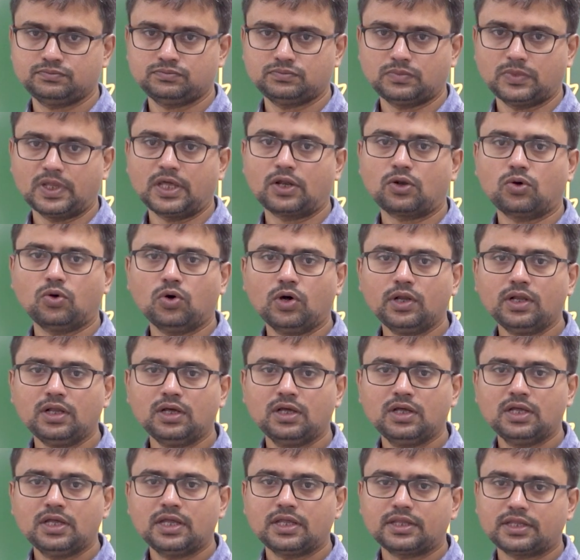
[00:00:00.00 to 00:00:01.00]
Their own
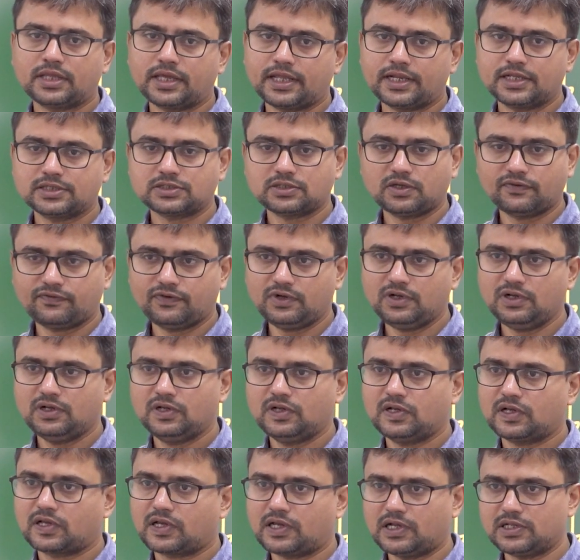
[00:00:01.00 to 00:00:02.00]
theories of
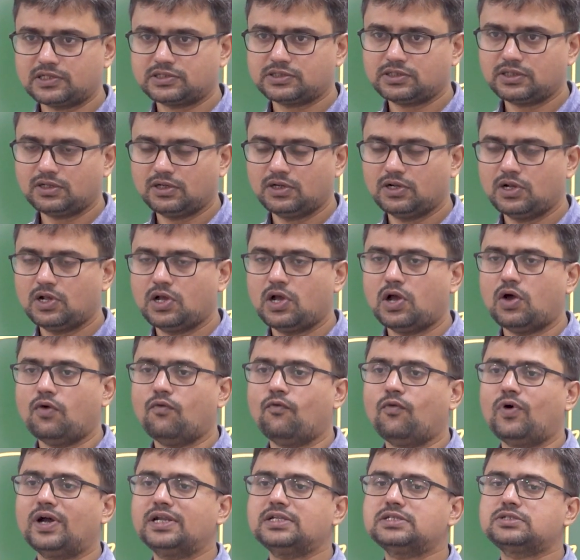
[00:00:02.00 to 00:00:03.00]
culture.
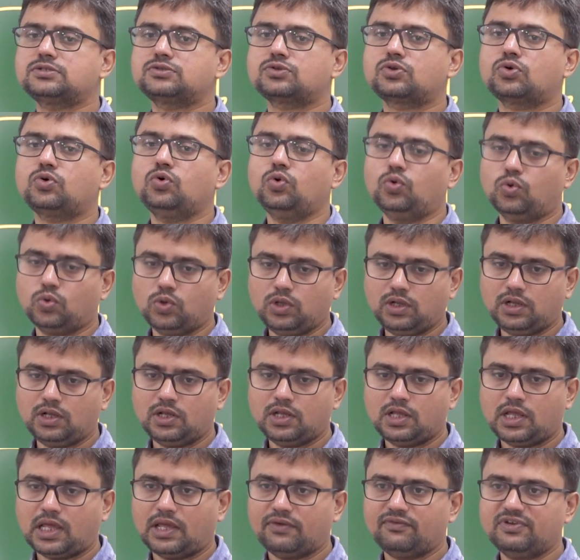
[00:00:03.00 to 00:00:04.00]
One school
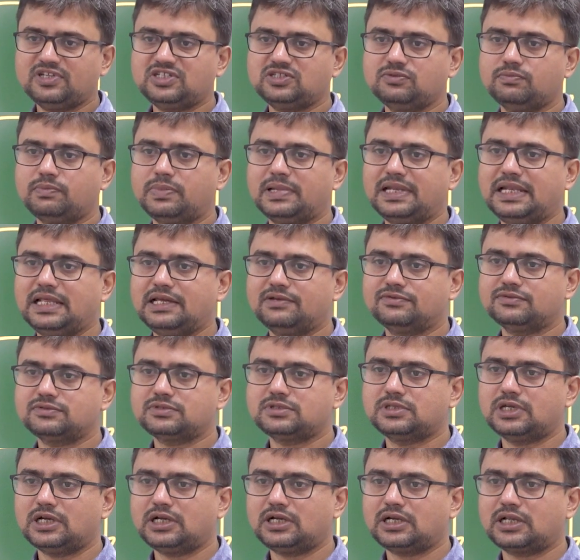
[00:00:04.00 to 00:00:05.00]
which believes
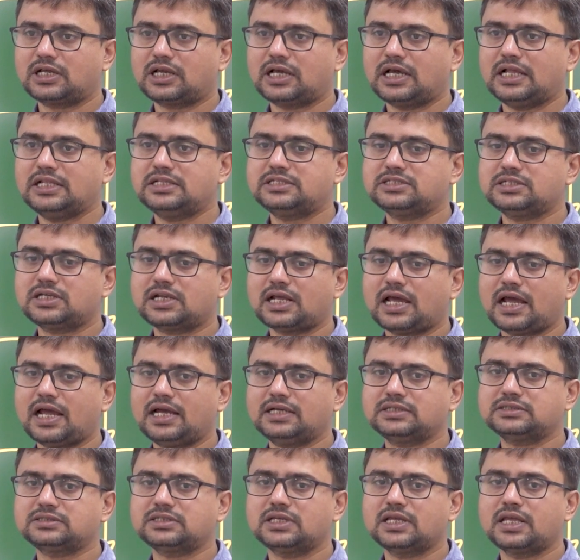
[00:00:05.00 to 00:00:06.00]
that culture
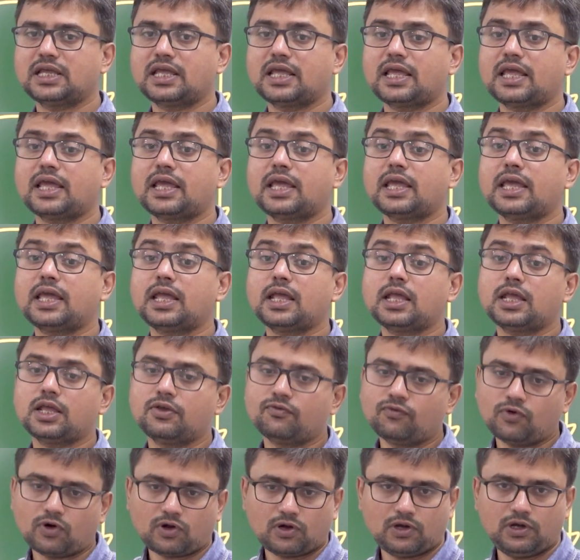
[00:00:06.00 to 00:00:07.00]
has
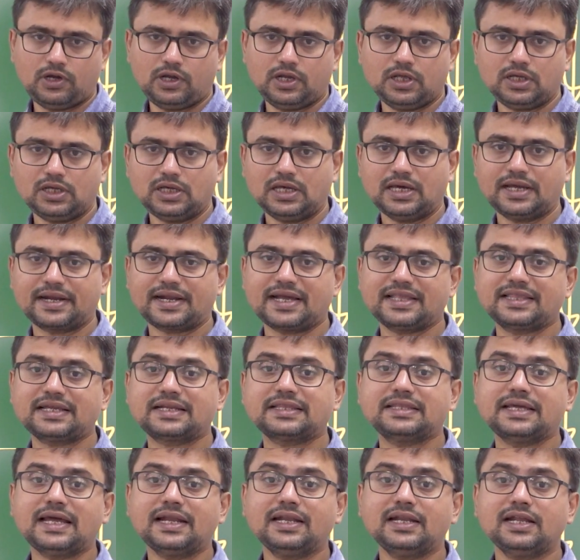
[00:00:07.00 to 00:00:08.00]
evolved rather
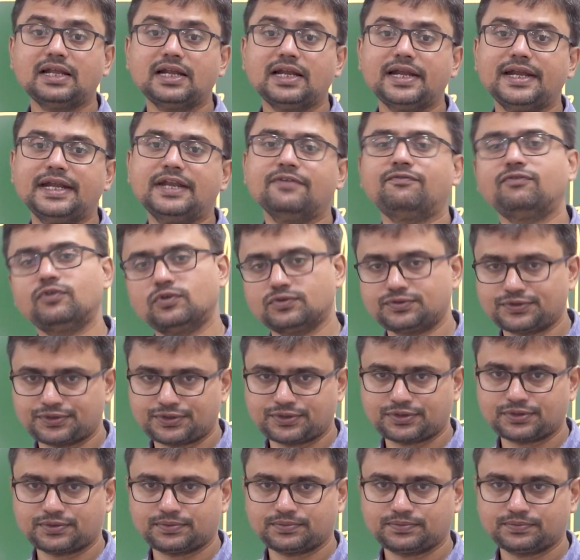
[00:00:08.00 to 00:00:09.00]
than
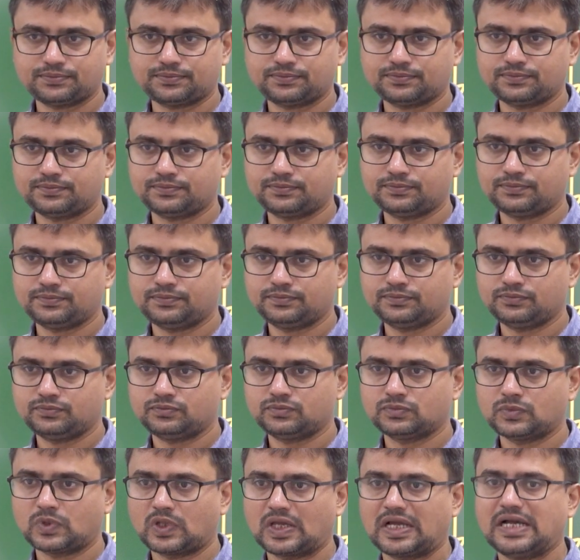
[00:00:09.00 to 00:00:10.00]
diffused.
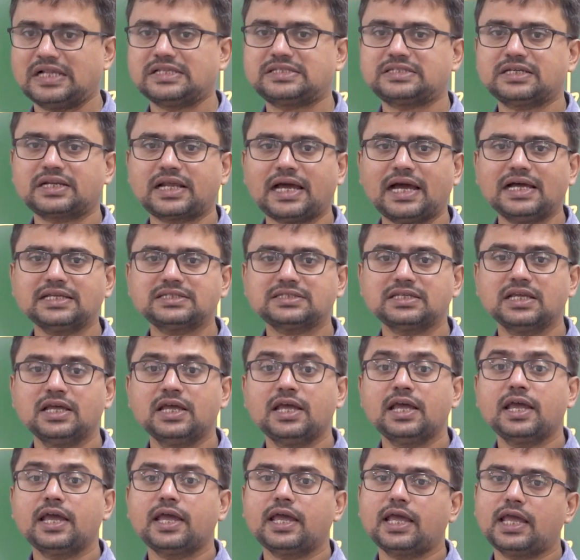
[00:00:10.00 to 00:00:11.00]
Culture has
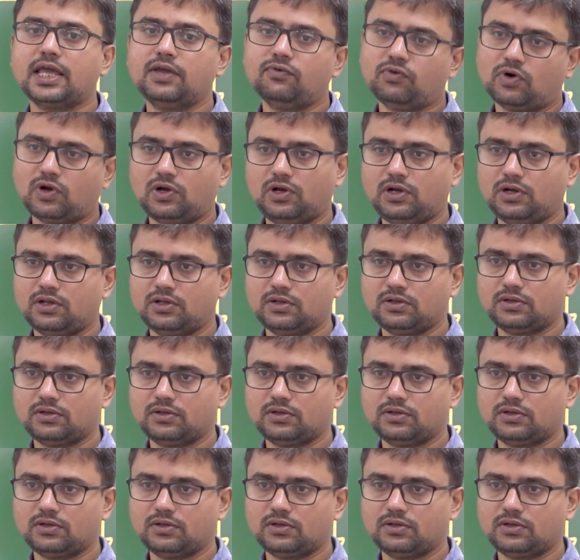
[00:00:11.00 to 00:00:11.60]
evolved